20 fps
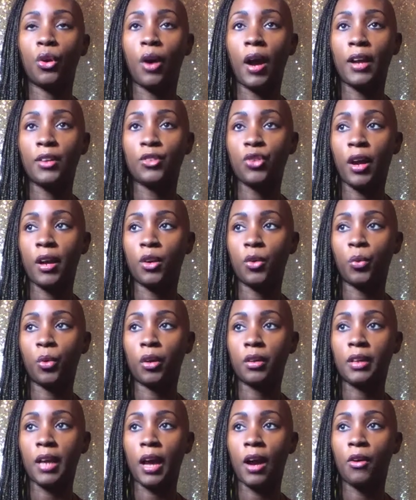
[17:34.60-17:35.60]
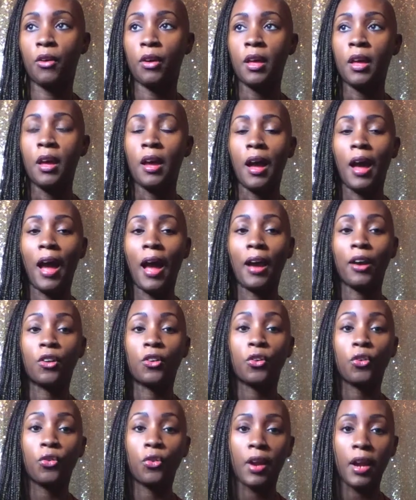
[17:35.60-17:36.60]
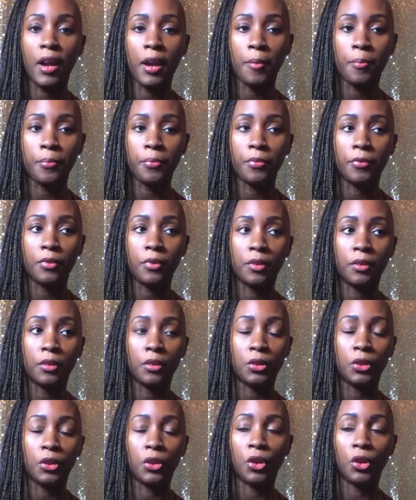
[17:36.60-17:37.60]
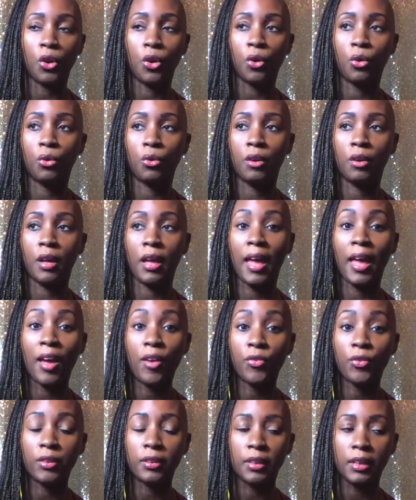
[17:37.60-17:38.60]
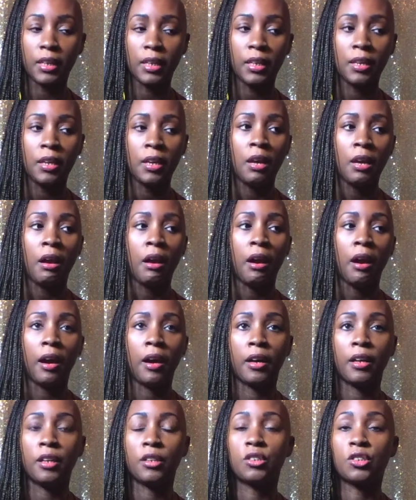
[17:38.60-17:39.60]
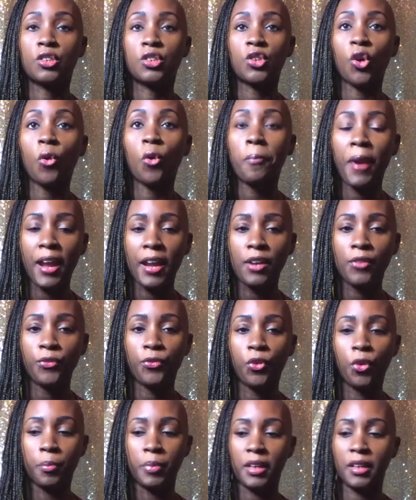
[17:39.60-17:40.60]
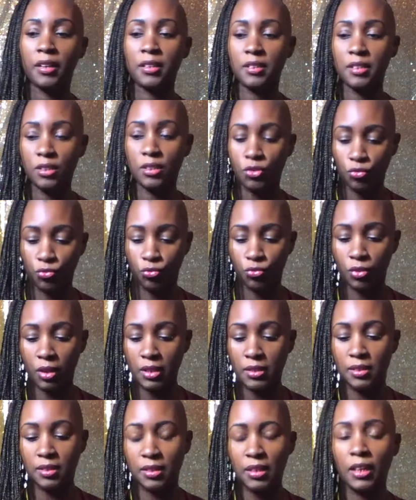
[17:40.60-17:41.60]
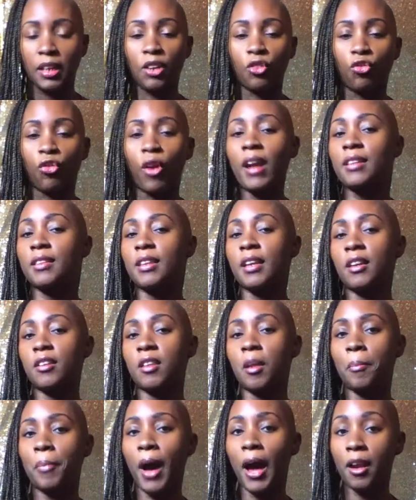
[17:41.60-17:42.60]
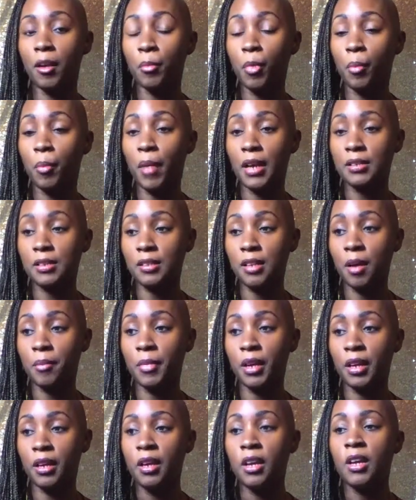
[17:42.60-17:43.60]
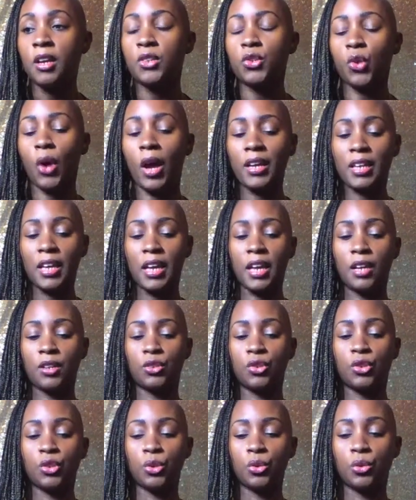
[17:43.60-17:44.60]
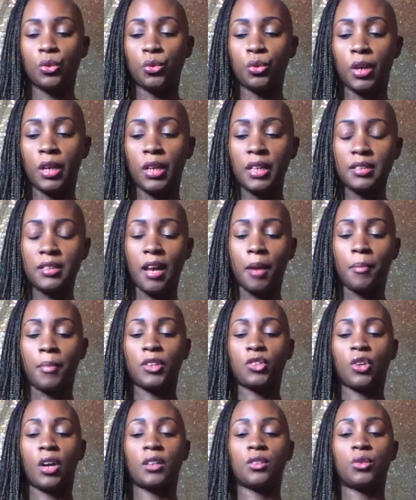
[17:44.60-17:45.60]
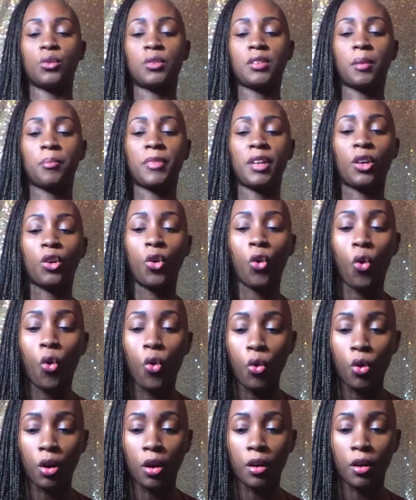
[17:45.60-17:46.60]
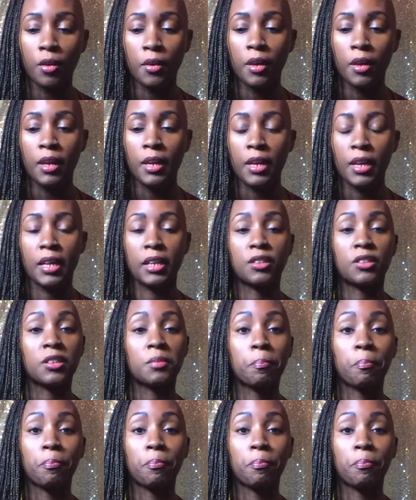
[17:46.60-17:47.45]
try to work out, I cramp, you know, heavily. It's so painful because it's sitting right there at the bottom of my stomach. So I can't do, anytime I try to do something core, it's